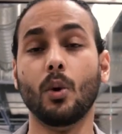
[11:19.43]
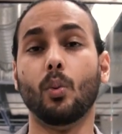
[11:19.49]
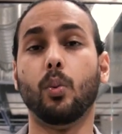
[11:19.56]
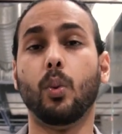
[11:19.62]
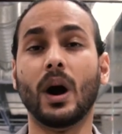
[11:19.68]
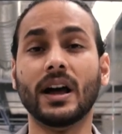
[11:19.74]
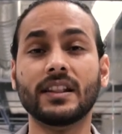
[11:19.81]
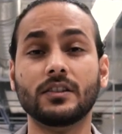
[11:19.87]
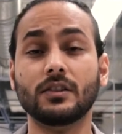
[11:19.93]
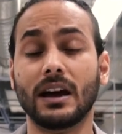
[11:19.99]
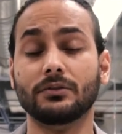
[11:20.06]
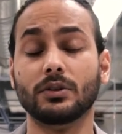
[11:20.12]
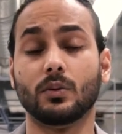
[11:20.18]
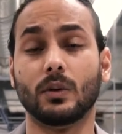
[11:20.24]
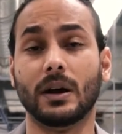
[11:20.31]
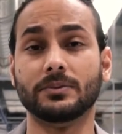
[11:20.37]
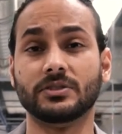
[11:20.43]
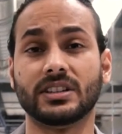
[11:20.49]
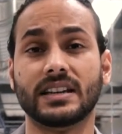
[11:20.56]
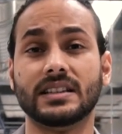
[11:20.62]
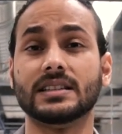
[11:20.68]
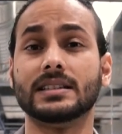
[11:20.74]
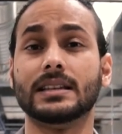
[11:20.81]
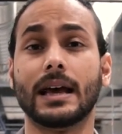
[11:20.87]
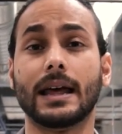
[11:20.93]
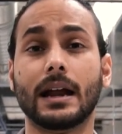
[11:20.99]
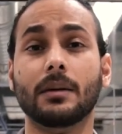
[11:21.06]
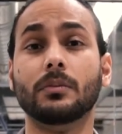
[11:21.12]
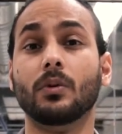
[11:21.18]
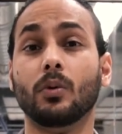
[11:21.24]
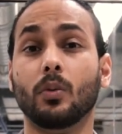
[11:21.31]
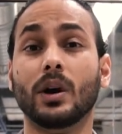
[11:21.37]
Once you have your website set
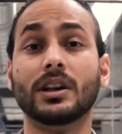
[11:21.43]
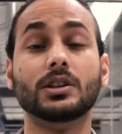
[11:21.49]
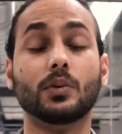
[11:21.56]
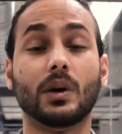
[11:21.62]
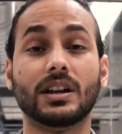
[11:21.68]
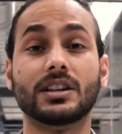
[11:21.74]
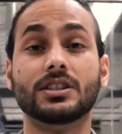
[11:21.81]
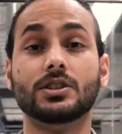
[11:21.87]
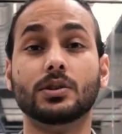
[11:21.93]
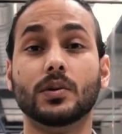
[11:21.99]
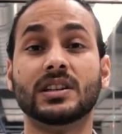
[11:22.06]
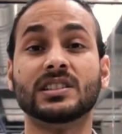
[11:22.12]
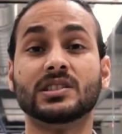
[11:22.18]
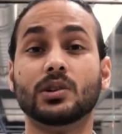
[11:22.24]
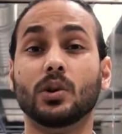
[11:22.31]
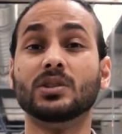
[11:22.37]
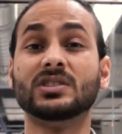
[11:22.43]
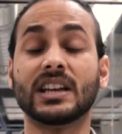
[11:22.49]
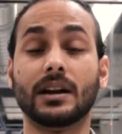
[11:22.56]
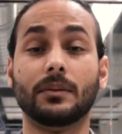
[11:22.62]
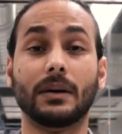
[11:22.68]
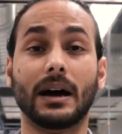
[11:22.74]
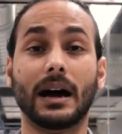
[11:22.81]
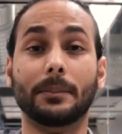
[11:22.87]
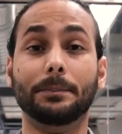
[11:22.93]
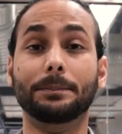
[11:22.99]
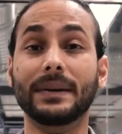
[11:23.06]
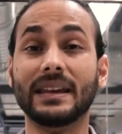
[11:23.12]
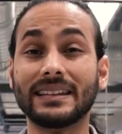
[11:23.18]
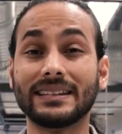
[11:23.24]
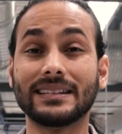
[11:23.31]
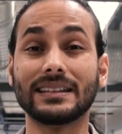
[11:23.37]
up, what you want to do is go set up a
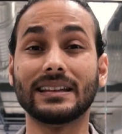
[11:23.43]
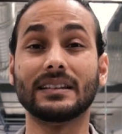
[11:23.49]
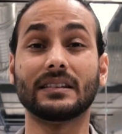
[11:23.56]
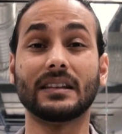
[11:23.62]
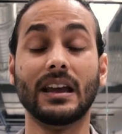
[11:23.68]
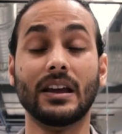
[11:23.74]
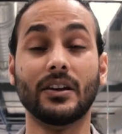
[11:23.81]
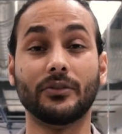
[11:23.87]
business